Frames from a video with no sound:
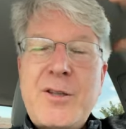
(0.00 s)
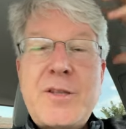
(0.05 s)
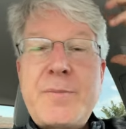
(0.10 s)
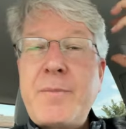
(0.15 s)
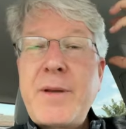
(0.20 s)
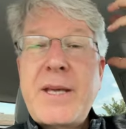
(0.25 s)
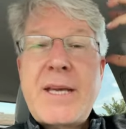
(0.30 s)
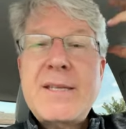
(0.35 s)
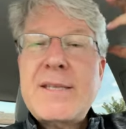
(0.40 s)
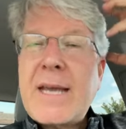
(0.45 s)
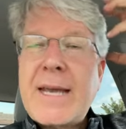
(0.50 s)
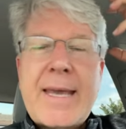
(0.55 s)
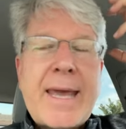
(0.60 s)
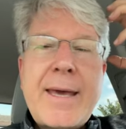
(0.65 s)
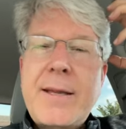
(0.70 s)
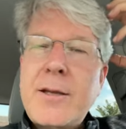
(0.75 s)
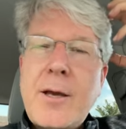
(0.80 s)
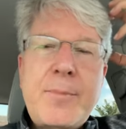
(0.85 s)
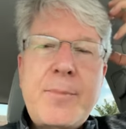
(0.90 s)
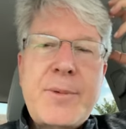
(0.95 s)
because I
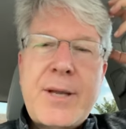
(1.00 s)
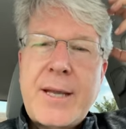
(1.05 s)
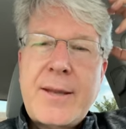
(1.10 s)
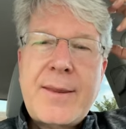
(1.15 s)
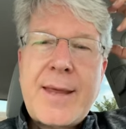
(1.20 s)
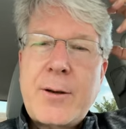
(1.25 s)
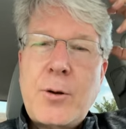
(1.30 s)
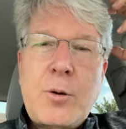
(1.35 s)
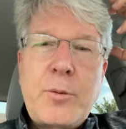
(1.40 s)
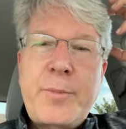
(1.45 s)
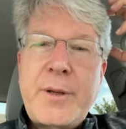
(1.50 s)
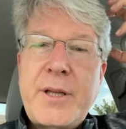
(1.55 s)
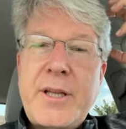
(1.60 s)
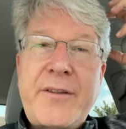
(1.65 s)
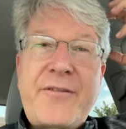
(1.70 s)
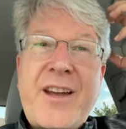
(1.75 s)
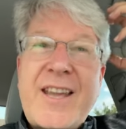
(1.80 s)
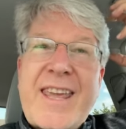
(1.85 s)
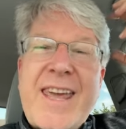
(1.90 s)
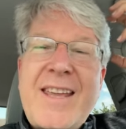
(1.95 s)
can't update that old belief.
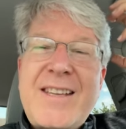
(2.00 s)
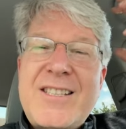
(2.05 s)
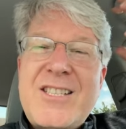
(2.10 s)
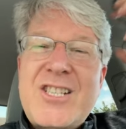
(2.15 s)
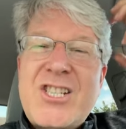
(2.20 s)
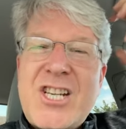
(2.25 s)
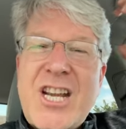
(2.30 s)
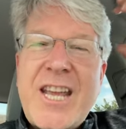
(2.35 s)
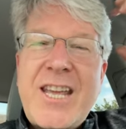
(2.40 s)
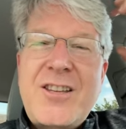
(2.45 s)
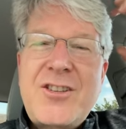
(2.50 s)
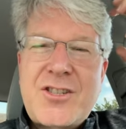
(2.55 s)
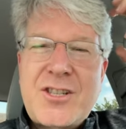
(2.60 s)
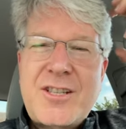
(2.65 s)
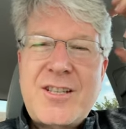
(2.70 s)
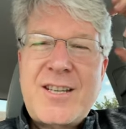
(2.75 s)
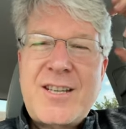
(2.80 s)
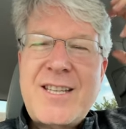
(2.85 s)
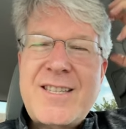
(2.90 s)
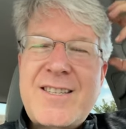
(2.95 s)
I can't change
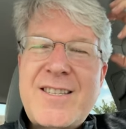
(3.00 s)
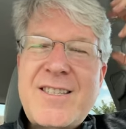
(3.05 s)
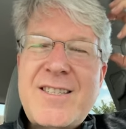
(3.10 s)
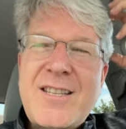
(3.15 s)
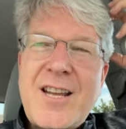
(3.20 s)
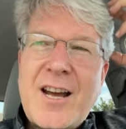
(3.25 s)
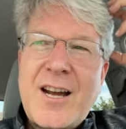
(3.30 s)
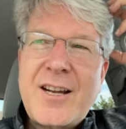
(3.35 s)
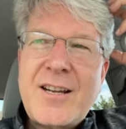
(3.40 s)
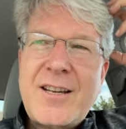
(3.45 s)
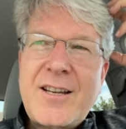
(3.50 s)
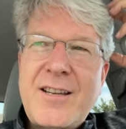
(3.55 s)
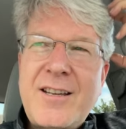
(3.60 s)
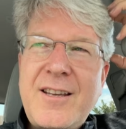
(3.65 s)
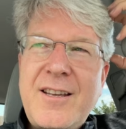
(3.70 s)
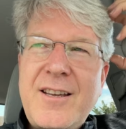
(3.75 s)
it. It's stuck.